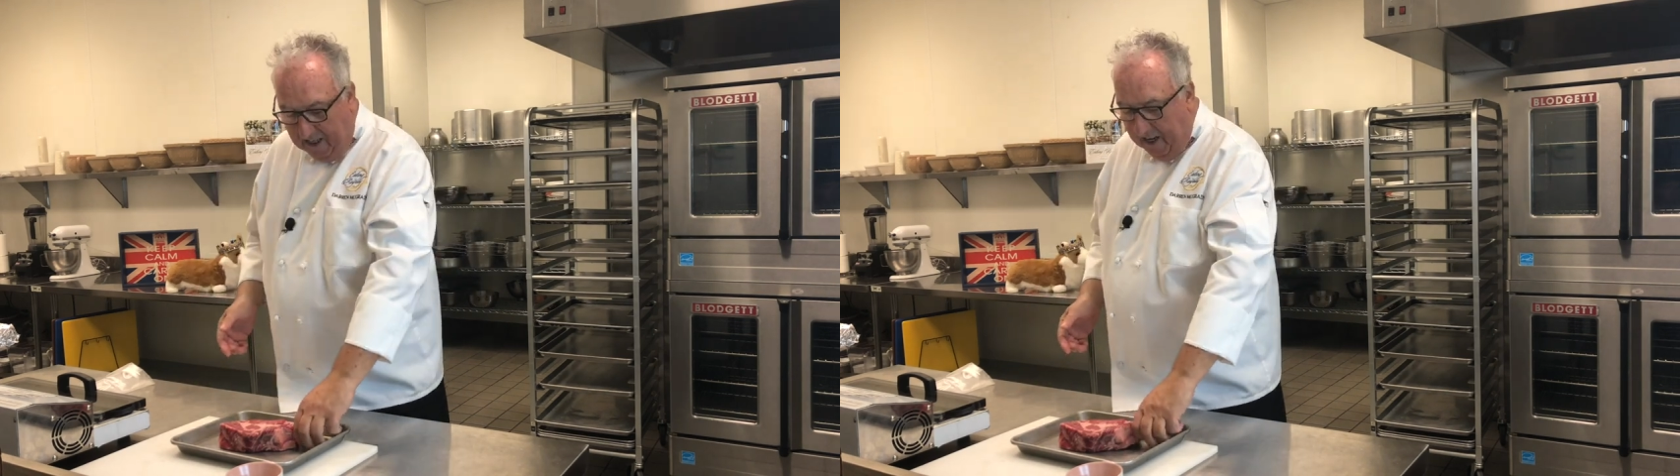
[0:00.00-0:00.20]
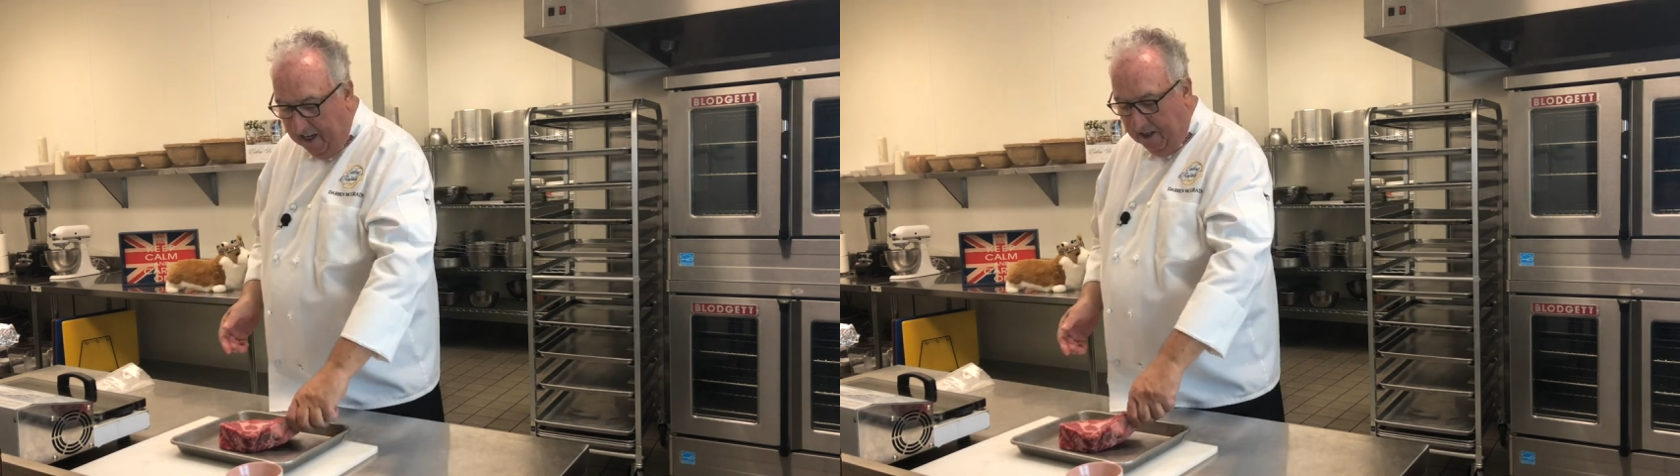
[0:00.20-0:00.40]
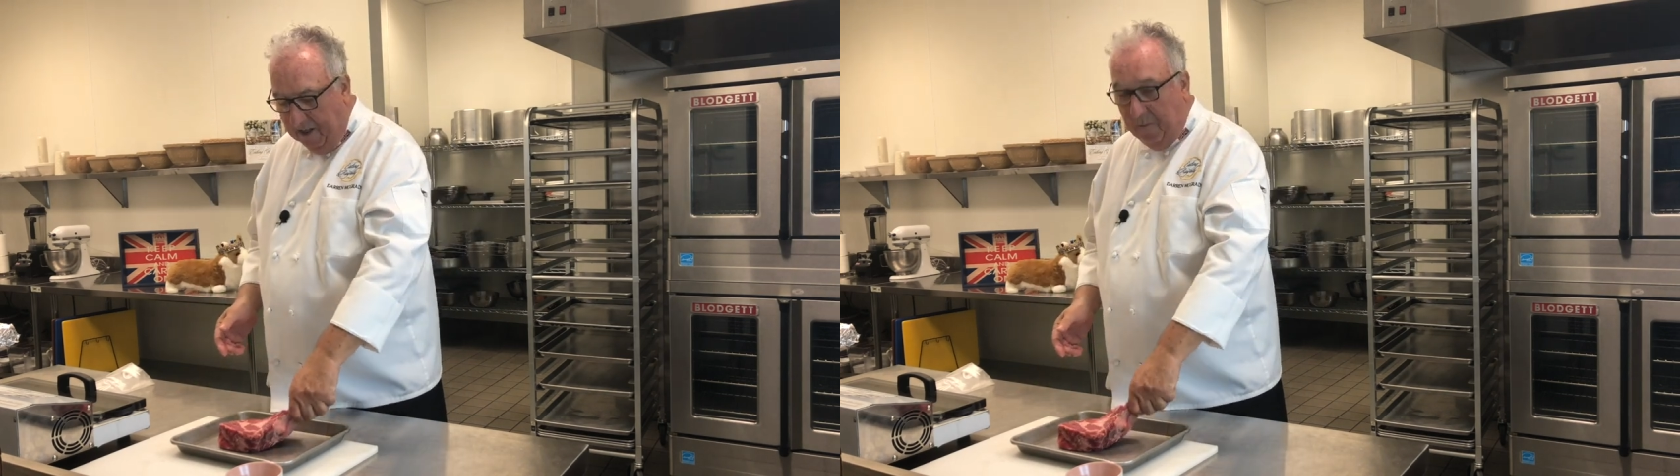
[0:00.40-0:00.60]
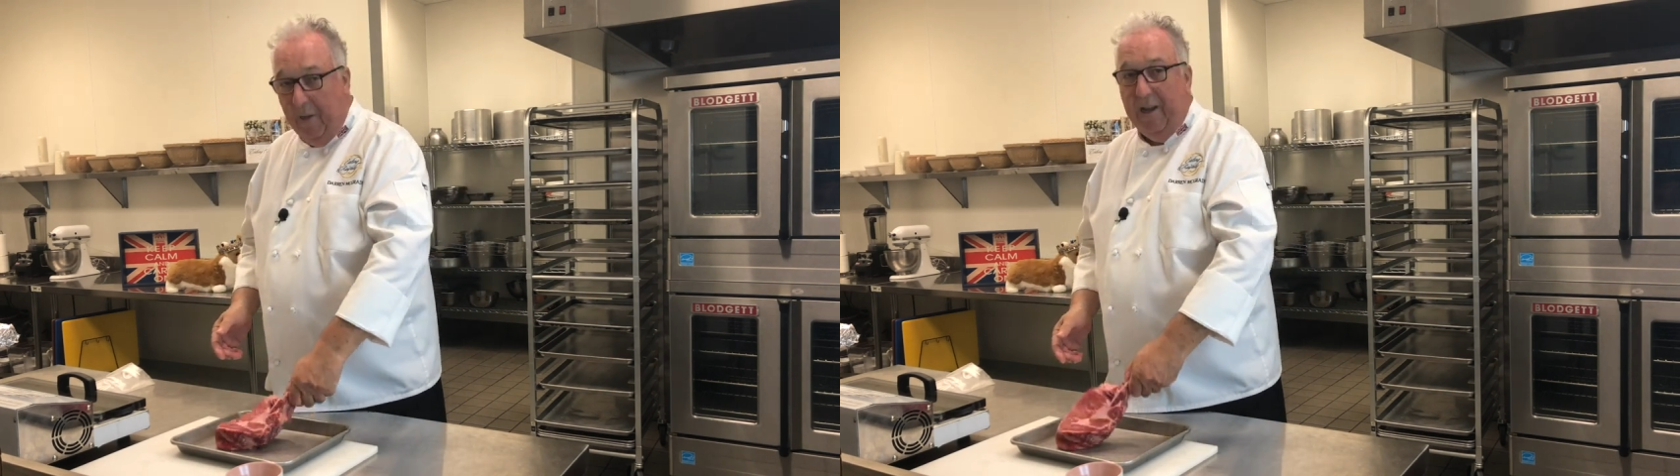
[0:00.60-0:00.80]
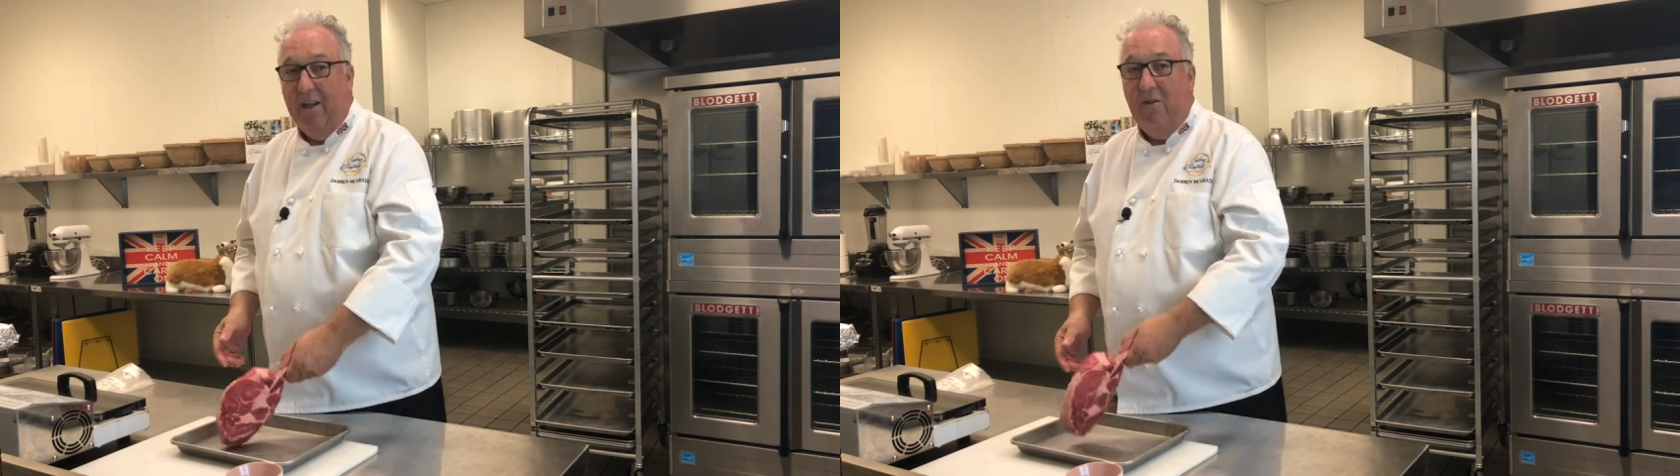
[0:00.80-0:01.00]
they can just
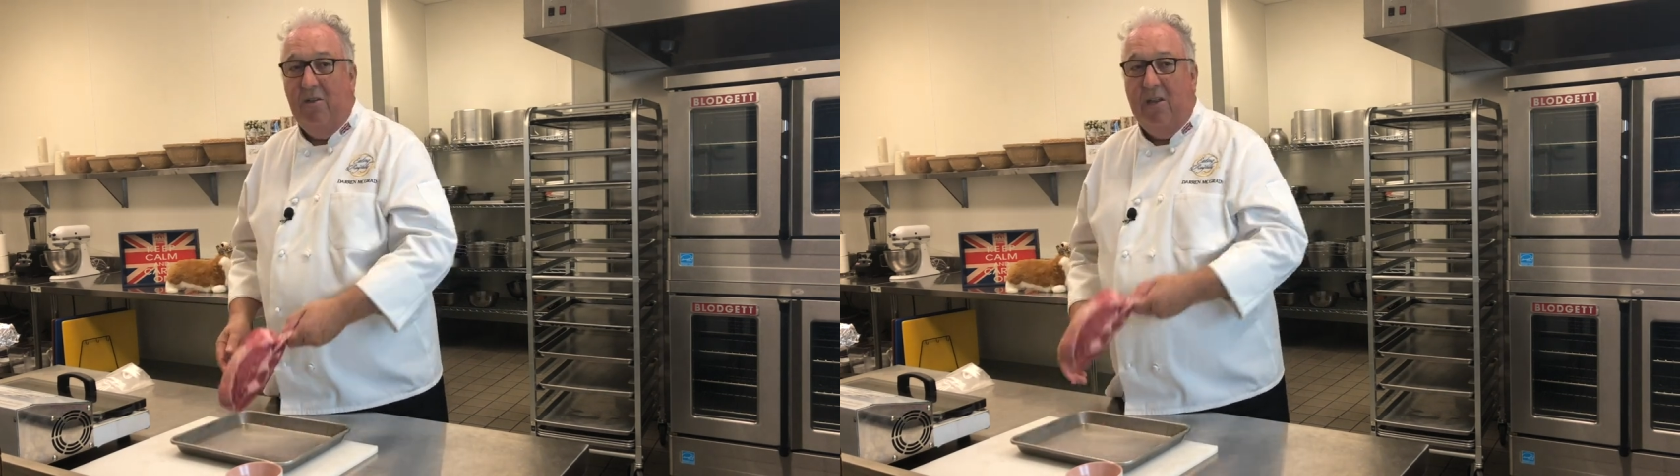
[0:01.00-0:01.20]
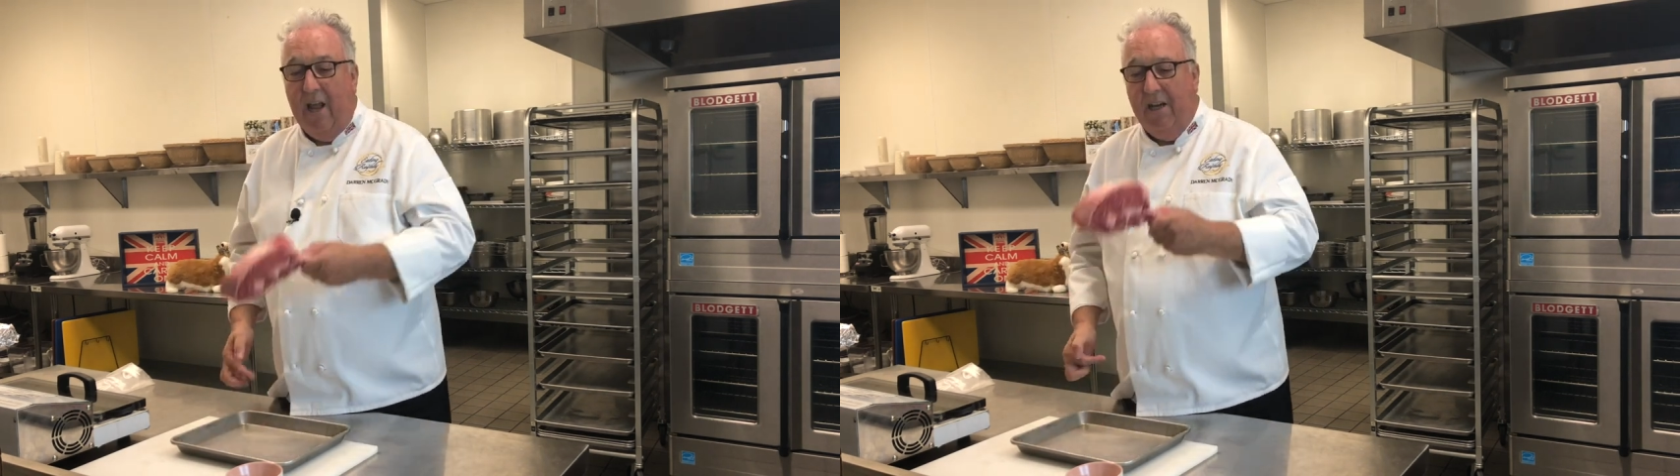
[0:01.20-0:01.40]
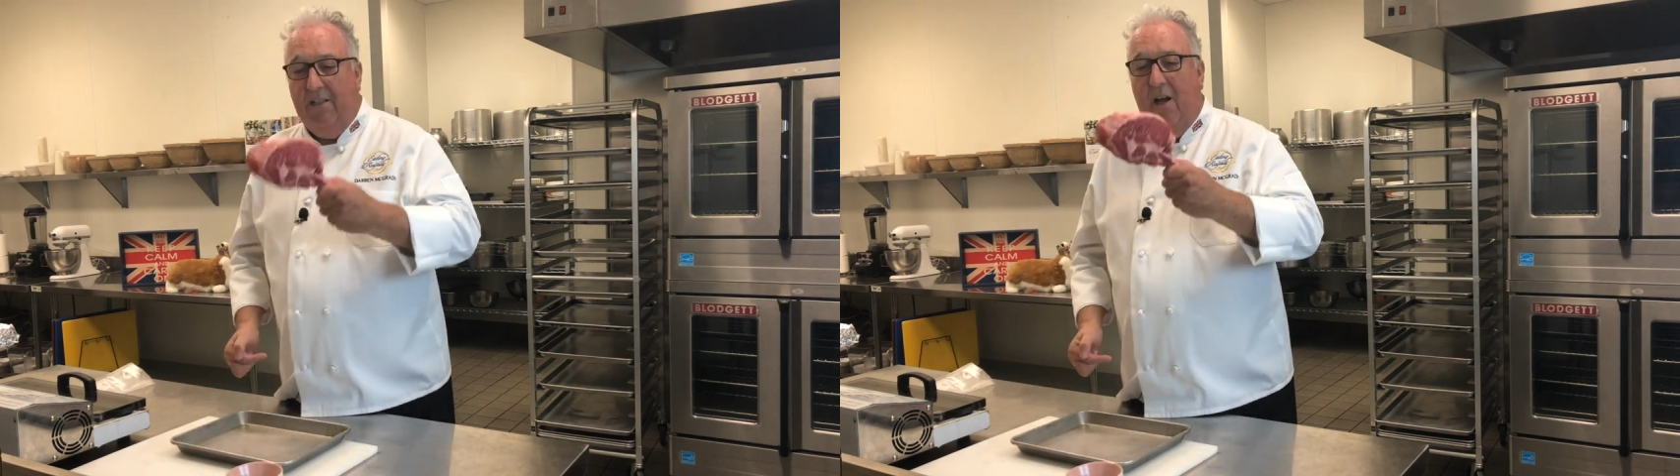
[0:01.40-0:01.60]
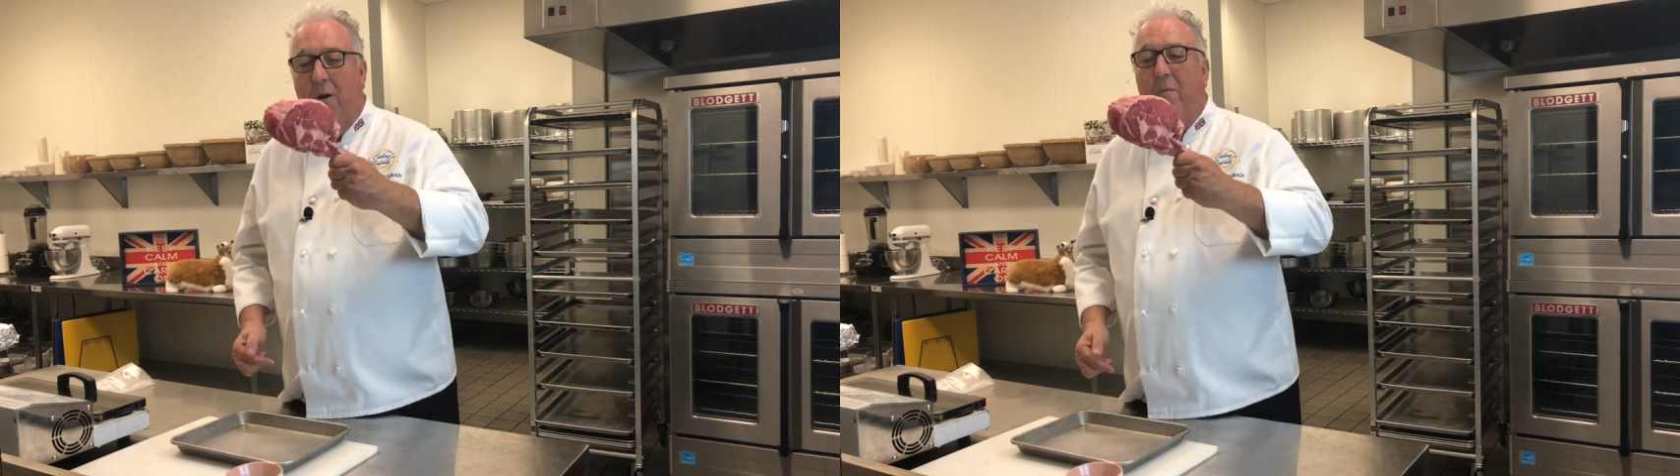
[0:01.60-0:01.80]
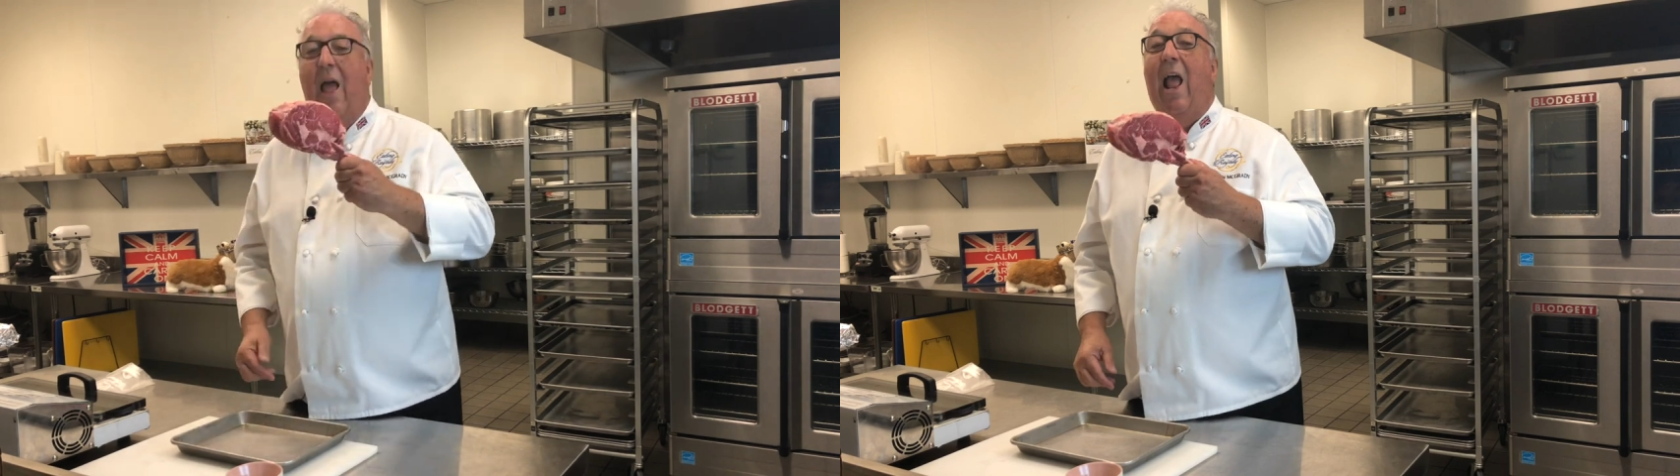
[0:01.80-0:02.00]
pick those steaks up